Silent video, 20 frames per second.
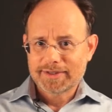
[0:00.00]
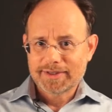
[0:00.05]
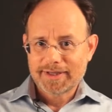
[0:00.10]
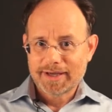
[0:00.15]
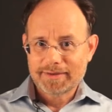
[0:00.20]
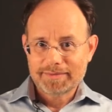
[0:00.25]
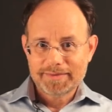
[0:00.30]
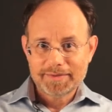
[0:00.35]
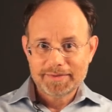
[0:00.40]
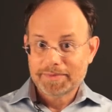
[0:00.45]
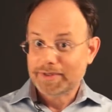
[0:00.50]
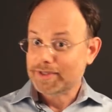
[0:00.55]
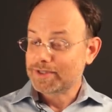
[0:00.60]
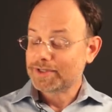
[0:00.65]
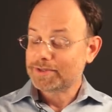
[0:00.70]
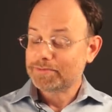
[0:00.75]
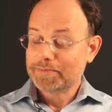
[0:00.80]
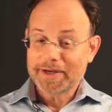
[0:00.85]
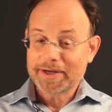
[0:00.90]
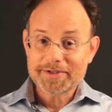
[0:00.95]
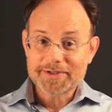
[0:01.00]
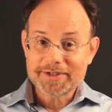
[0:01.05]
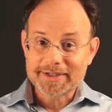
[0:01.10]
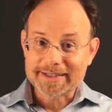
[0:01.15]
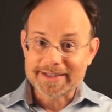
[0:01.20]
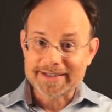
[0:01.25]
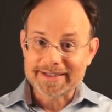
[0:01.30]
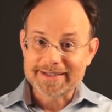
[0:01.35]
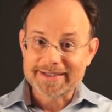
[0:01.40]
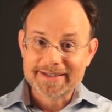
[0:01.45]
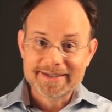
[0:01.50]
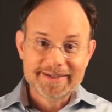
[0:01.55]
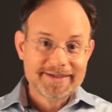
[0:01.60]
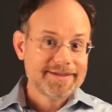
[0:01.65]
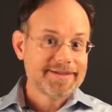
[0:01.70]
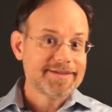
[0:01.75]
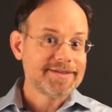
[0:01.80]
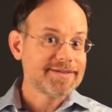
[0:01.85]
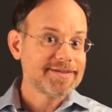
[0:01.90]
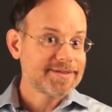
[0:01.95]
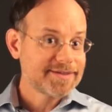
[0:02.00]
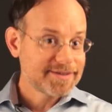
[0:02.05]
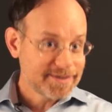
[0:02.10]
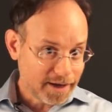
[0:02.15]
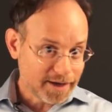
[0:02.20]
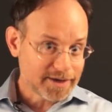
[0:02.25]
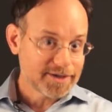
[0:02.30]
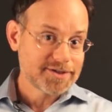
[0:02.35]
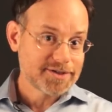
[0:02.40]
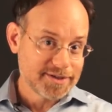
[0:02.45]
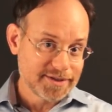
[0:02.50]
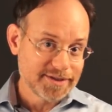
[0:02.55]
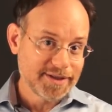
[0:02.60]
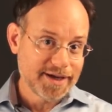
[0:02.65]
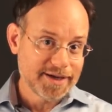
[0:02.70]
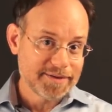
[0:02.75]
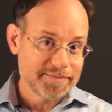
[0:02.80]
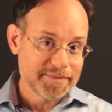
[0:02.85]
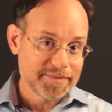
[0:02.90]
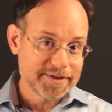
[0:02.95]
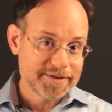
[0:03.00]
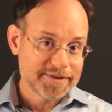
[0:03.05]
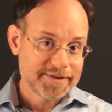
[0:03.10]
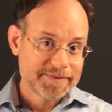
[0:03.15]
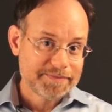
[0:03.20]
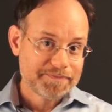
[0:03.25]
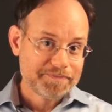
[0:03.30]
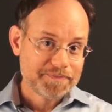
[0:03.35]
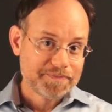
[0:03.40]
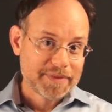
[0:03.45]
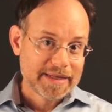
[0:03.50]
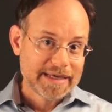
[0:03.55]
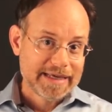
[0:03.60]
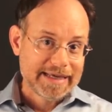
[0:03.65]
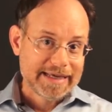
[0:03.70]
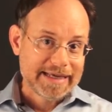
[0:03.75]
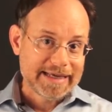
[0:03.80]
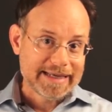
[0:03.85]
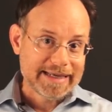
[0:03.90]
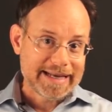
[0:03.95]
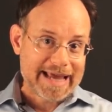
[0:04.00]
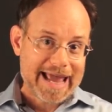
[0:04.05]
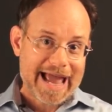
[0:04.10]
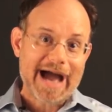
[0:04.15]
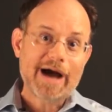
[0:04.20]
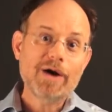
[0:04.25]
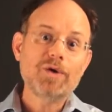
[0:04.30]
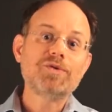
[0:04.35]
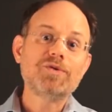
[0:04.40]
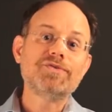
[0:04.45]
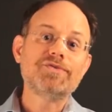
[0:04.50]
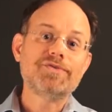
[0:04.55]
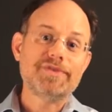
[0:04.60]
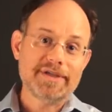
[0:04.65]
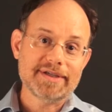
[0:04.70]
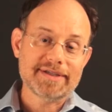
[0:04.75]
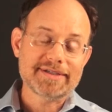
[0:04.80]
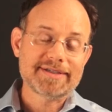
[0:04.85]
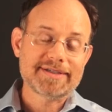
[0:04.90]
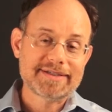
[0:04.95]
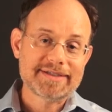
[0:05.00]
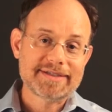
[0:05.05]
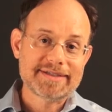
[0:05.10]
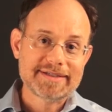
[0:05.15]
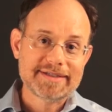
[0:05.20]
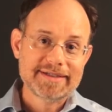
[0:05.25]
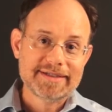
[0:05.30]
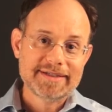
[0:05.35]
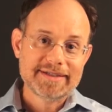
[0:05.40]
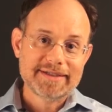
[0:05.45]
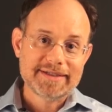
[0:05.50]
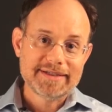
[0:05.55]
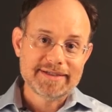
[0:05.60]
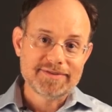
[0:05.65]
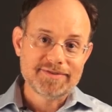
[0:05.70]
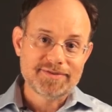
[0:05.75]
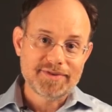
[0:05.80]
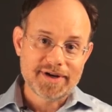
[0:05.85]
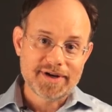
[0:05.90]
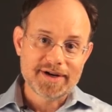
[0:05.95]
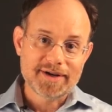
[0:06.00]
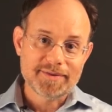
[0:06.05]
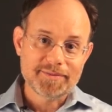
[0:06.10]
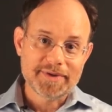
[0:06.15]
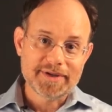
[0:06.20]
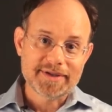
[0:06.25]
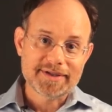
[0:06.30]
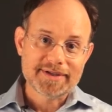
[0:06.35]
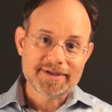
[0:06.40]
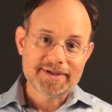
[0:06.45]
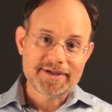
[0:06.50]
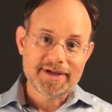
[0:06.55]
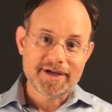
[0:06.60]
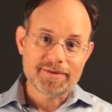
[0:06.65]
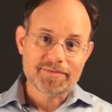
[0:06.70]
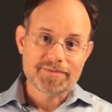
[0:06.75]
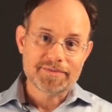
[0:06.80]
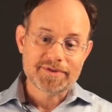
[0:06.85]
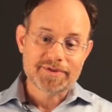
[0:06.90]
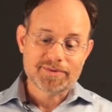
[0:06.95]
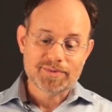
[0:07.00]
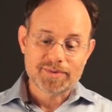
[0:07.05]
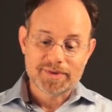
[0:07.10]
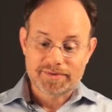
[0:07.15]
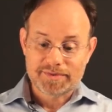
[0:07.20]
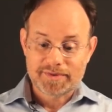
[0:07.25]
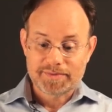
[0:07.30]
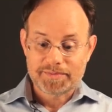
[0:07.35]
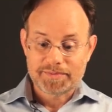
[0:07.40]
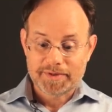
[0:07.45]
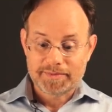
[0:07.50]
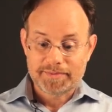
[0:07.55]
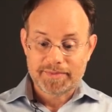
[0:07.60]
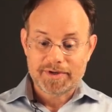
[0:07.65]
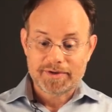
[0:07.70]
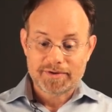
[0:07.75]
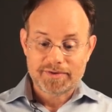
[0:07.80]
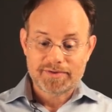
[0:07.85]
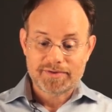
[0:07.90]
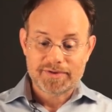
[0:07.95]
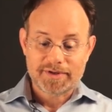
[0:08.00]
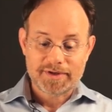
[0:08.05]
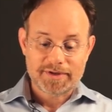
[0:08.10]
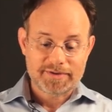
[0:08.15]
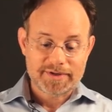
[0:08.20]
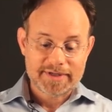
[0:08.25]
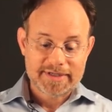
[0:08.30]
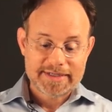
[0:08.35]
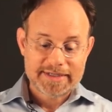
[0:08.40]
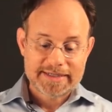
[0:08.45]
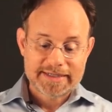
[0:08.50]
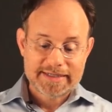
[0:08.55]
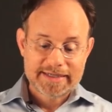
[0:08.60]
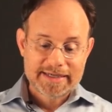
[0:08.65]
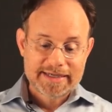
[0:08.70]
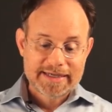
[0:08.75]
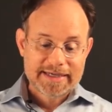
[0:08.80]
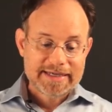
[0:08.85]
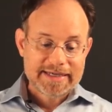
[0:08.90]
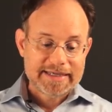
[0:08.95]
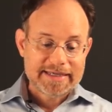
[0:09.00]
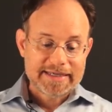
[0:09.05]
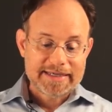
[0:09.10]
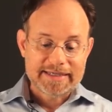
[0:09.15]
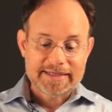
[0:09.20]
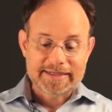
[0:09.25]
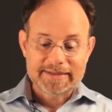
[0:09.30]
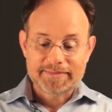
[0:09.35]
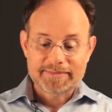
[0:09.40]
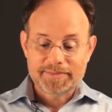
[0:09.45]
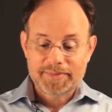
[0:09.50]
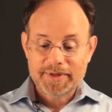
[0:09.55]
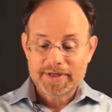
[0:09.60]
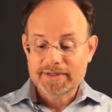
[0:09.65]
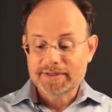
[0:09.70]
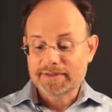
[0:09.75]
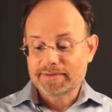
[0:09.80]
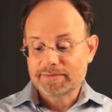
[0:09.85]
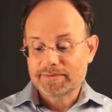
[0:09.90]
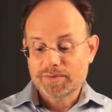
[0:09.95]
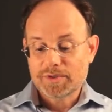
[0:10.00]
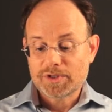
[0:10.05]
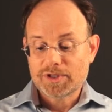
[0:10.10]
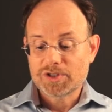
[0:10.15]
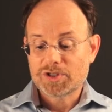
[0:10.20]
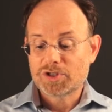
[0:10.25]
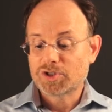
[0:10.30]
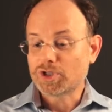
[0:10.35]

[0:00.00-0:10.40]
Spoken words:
Enlightenment, but especially the Scottish Enlightenment. And out of this environment comes one of the premier theorists in Britain, which is